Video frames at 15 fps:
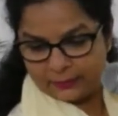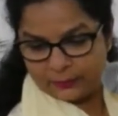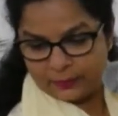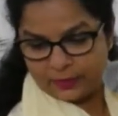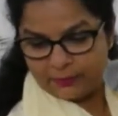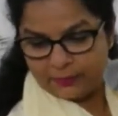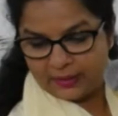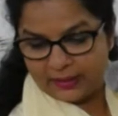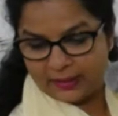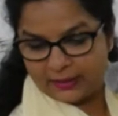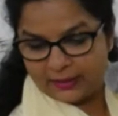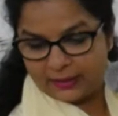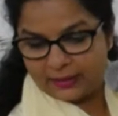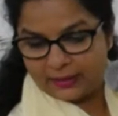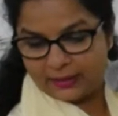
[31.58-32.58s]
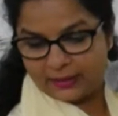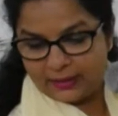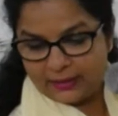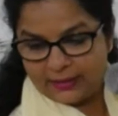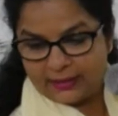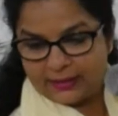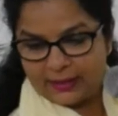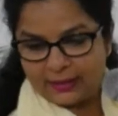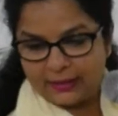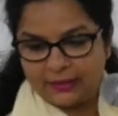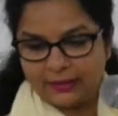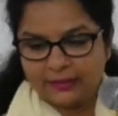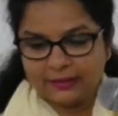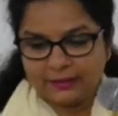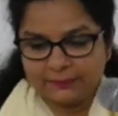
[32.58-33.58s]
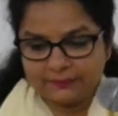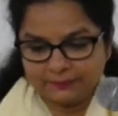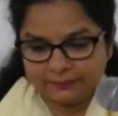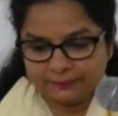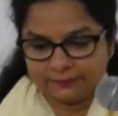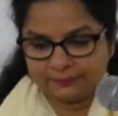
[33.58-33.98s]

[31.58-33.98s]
we'll begin class and um,